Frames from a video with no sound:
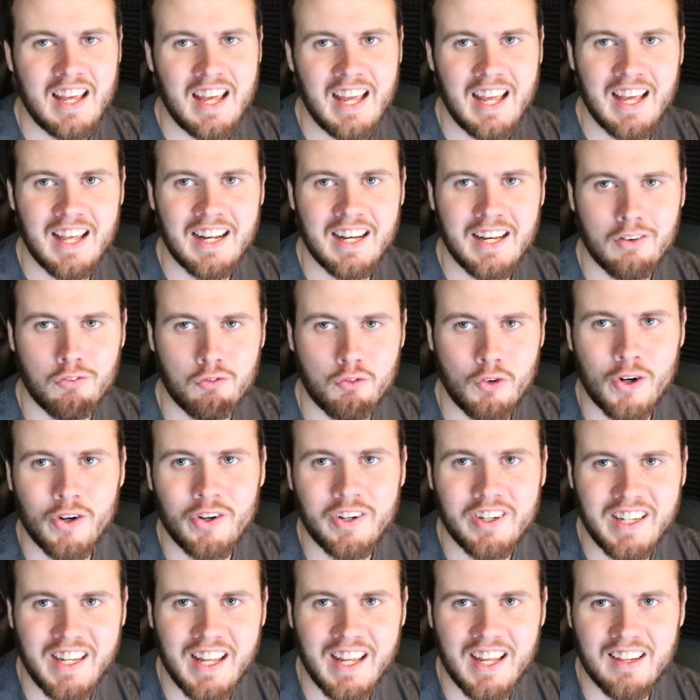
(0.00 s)
And it
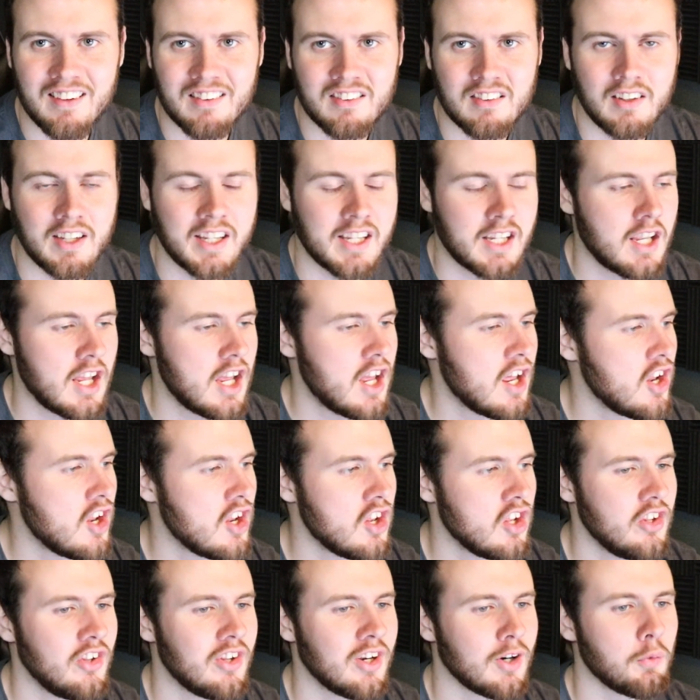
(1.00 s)
really is, like,
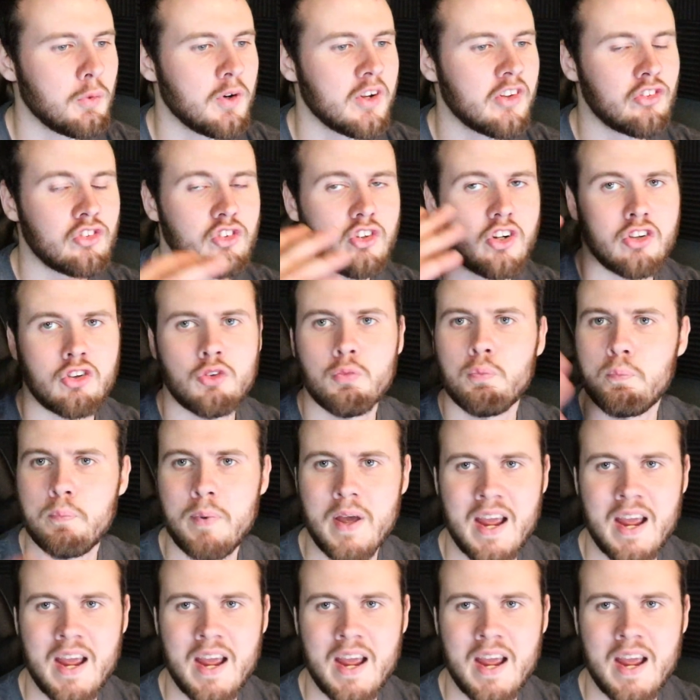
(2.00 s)
there was just